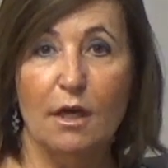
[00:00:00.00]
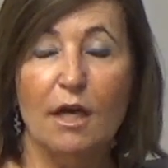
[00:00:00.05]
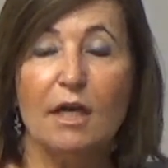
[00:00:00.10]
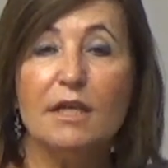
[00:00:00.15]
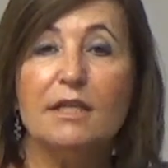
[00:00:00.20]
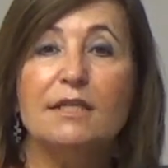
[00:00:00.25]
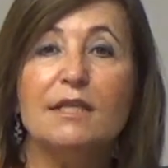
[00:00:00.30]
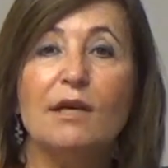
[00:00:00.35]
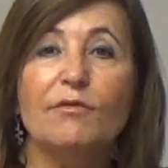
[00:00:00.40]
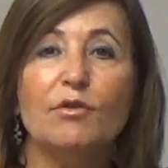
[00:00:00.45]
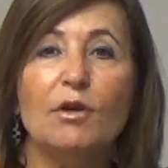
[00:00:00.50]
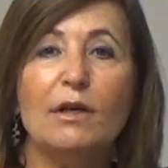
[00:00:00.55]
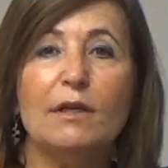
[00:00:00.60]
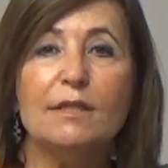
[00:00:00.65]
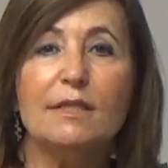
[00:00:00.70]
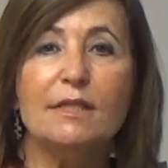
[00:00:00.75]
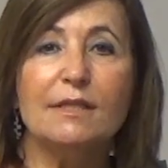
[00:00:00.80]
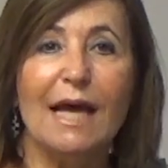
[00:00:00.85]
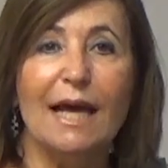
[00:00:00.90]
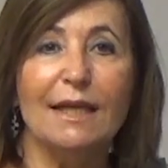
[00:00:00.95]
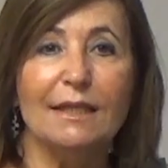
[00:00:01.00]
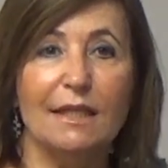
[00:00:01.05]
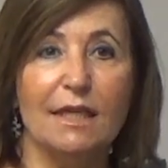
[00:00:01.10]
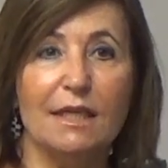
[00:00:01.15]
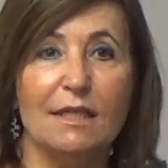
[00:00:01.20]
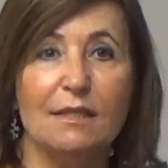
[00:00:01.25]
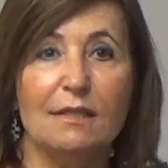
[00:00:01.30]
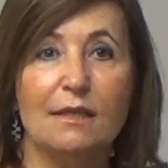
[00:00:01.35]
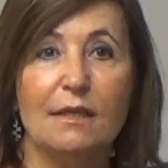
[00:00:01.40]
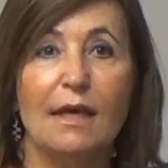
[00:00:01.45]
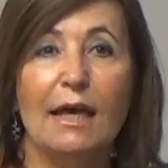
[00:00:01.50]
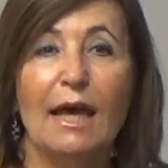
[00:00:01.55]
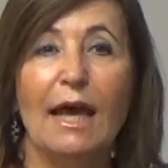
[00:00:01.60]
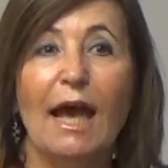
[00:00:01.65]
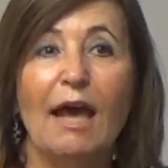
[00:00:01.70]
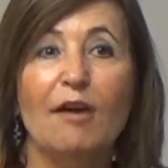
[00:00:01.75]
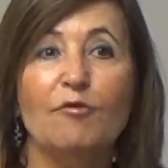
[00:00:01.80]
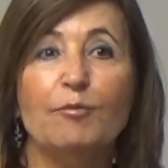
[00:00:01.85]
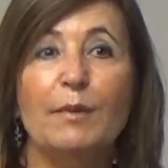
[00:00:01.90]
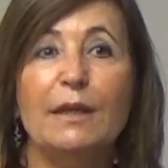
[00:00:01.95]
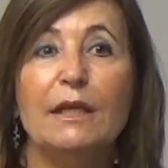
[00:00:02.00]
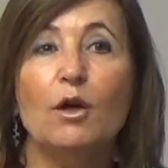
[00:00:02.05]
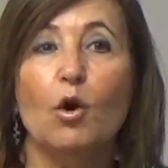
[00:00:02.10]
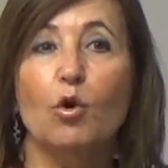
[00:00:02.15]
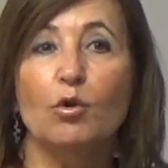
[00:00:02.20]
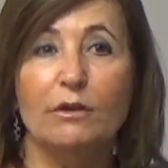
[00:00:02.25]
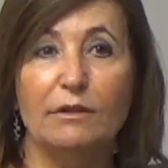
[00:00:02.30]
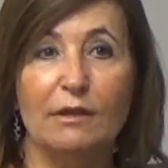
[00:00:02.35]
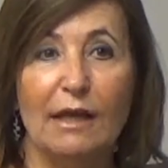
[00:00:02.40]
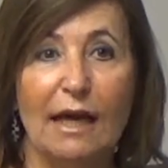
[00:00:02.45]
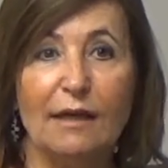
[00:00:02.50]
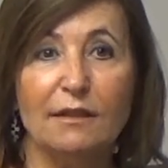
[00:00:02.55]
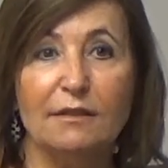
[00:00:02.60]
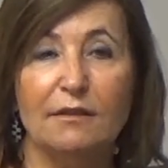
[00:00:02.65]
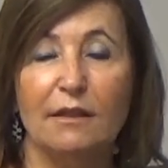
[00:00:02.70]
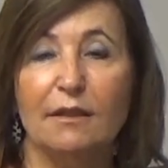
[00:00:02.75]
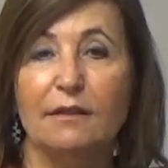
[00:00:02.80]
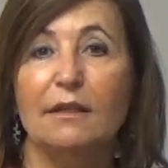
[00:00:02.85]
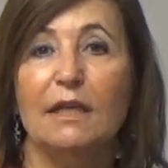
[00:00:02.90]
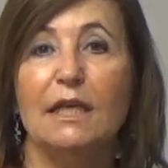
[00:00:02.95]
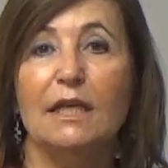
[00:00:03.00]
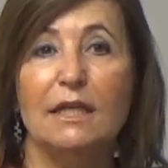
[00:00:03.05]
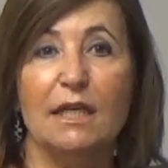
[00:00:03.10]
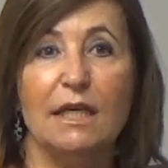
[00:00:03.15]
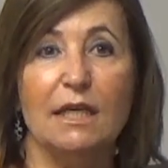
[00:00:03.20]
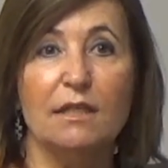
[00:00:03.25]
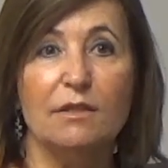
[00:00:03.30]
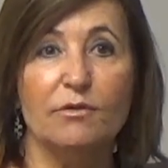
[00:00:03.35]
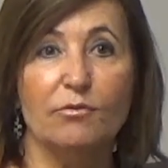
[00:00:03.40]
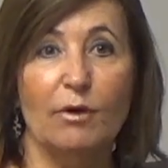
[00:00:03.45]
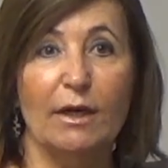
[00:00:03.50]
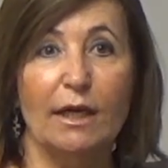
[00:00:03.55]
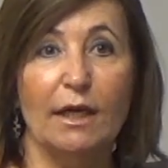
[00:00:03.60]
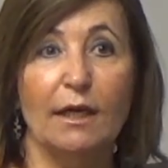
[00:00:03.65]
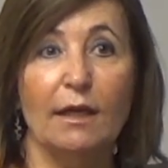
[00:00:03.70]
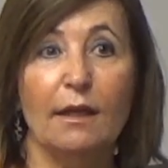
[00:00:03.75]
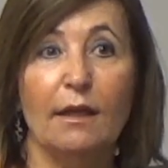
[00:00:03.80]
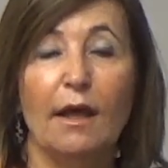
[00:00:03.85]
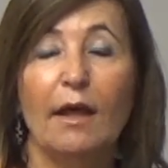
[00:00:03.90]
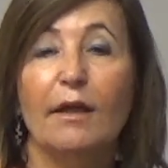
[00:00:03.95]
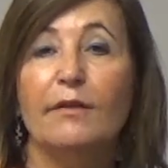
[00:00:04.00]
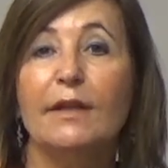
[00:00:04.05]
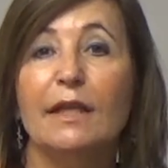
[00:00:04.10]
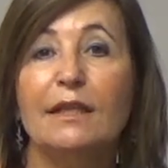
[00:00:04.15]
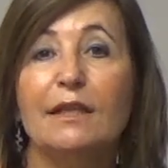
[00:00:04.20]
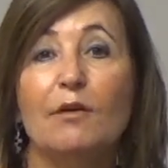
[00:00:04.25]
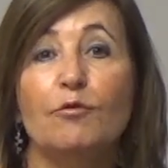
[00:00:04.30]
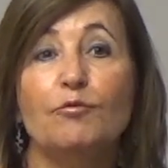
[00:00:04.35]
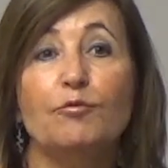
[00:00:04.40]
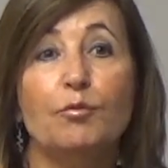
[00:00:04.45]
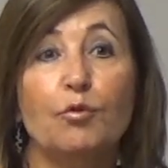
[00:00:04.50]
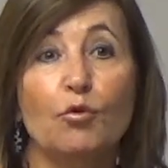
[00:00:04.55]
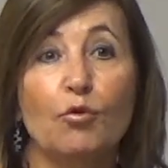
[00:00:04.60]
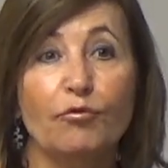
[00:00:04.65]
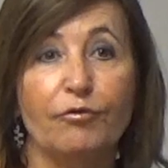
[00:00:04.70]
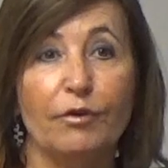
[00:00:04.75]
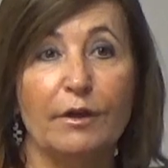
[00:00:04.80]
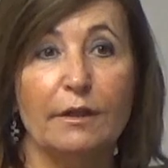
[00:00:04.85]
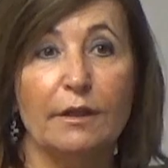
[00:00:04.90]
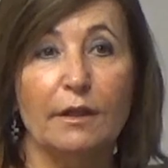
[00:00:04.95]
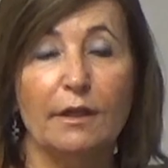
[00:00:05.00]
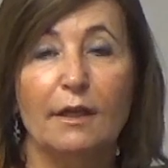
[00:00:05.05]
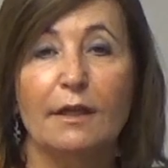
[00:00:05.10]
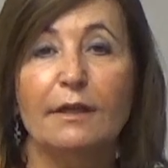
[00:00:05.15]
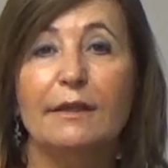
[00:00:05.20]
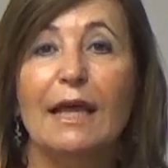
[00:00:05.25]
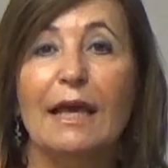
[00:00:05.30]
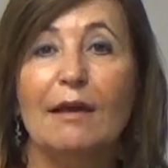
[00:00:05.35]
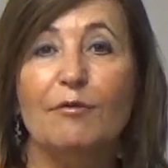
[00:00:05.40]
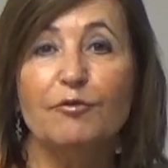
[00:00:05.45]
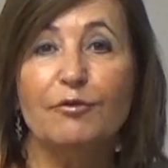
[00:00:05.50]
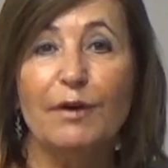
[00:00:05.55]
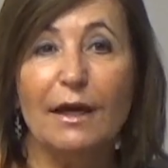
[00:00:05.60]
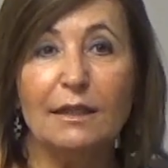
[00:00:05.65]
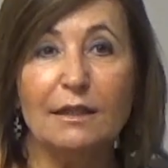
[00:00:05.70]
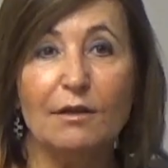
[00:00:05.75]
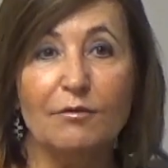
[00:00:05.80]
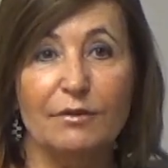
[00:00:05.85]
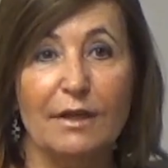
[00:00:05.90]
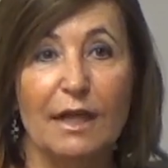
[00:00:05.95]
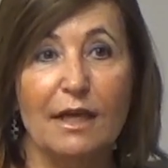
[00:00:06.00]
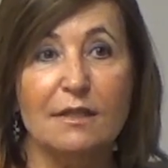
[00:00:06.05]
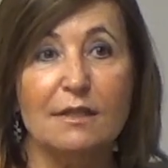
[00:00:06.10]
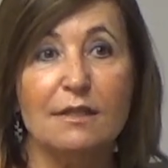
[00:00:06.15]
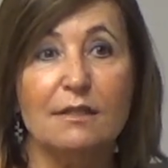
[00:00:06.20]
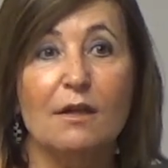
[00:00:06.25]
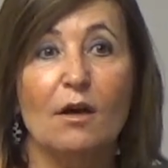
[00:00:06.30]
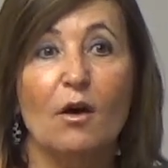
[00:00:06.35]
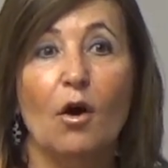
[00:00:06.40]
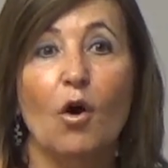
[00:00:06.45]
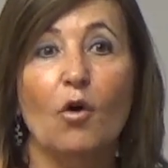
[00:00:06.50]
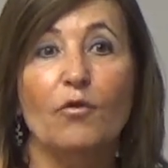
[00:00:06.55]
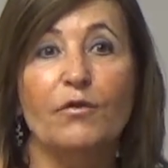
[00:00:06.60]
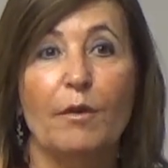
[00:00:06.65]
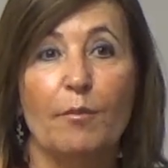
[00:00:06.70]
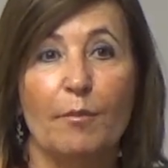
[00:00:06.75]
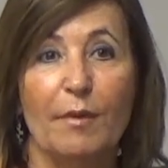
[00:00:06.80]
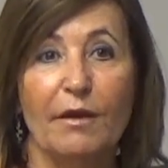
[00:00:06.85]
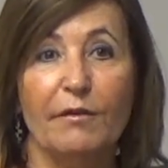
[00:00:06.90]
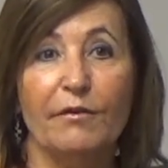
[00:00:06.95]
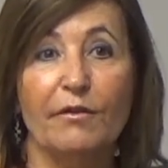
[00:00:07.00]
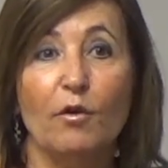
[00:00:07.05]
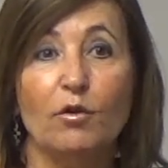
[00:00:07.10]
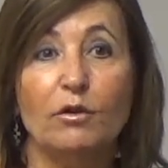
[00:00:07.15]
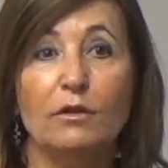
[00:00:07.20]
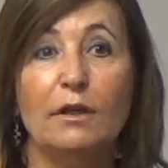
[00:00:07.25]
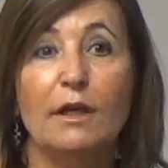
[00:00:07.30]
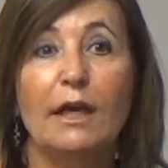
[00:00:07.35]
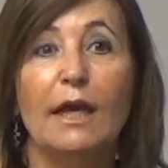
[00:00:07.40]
Several studies have been conducted in Israel that have proven the effectiveness of the method